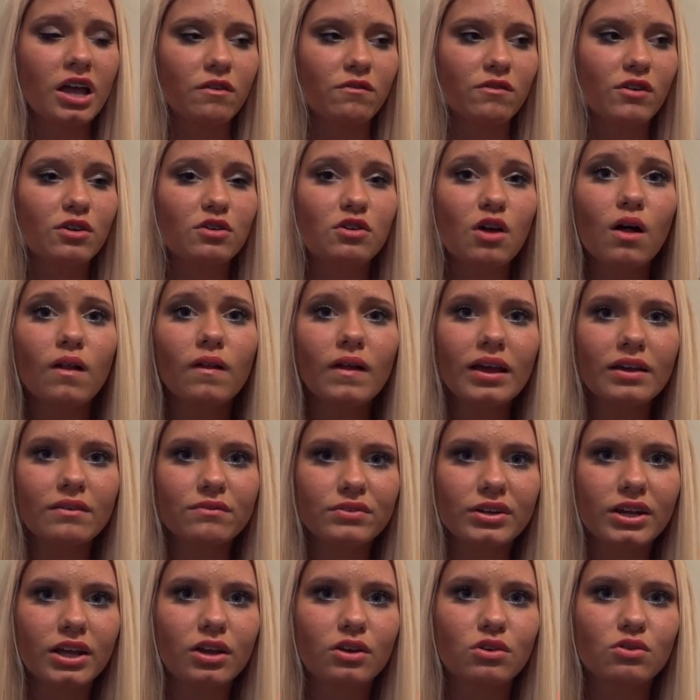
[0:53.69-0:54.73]
If you don't like
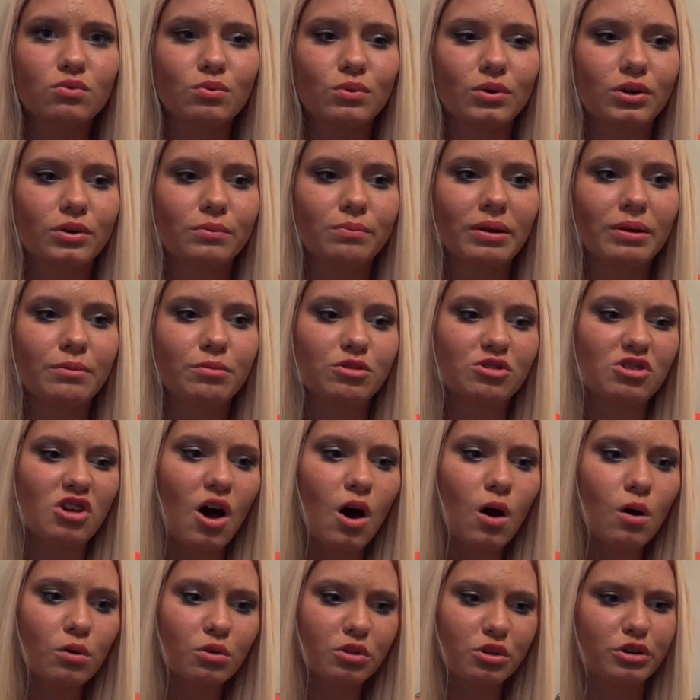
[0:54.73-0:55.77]
videos where people
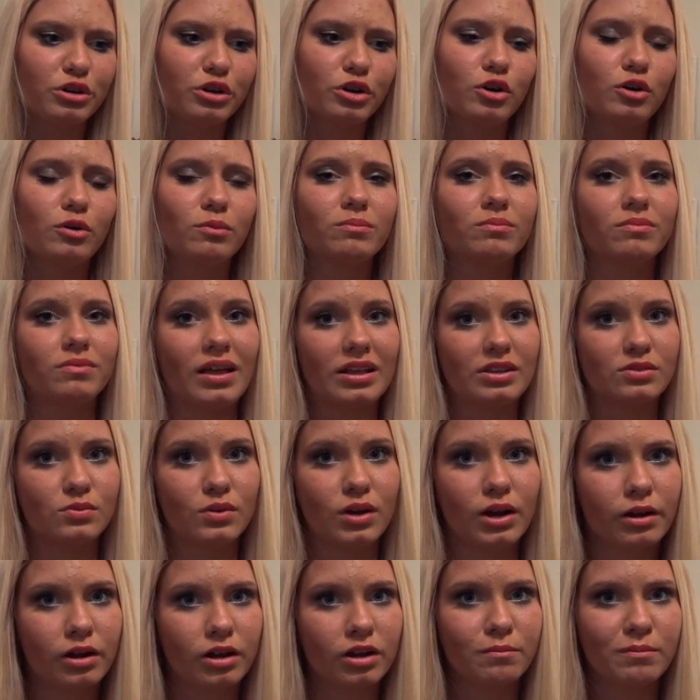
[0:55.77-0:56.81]
talk through them, that's
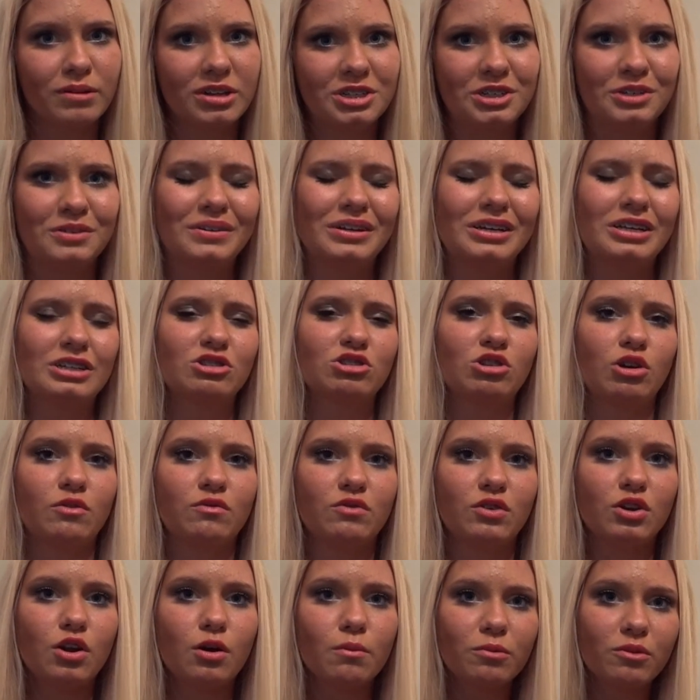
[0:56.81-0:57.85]
what I'm going to be doing, so
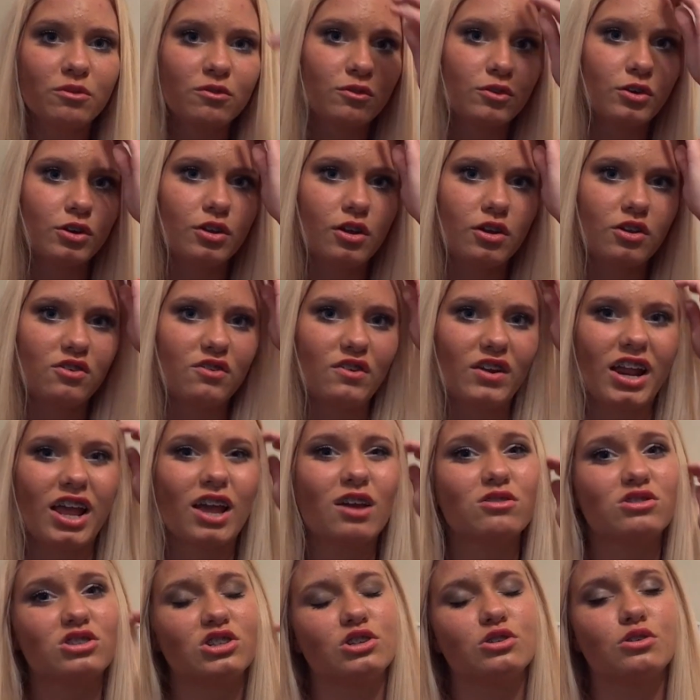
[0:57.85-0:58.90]
if you don't prefer those
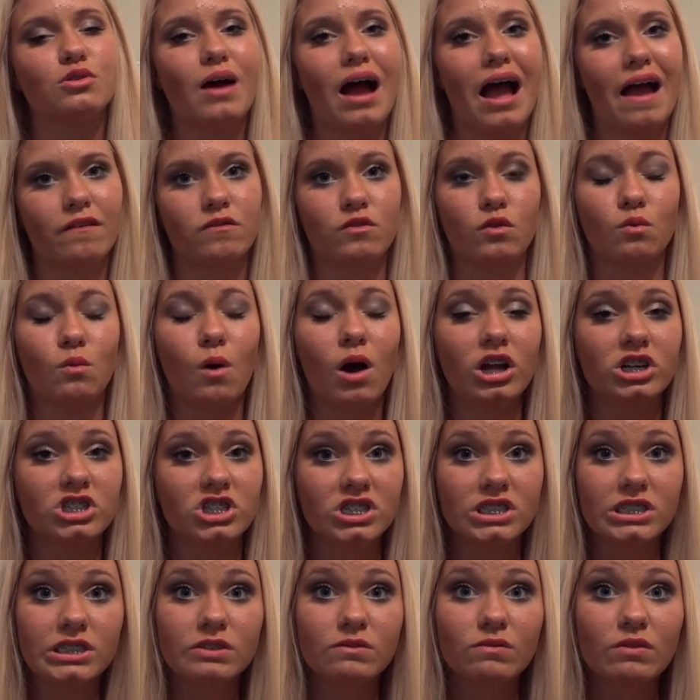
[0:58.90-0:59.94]
videos, you don't have to
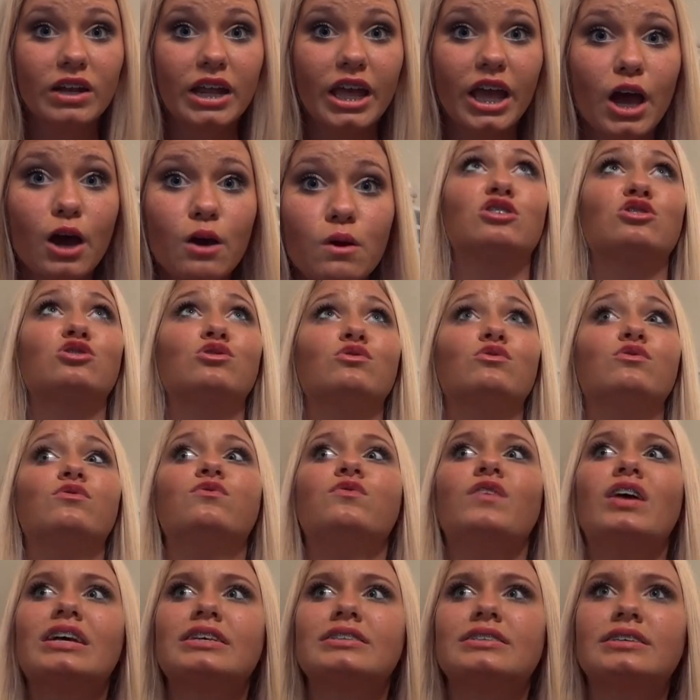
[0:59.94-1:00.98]
watch this video to
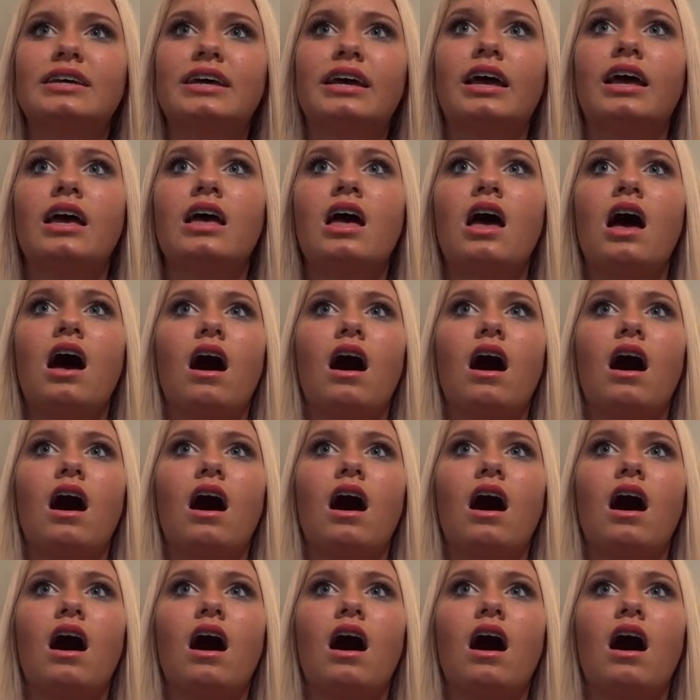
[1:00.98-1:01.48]
fix it.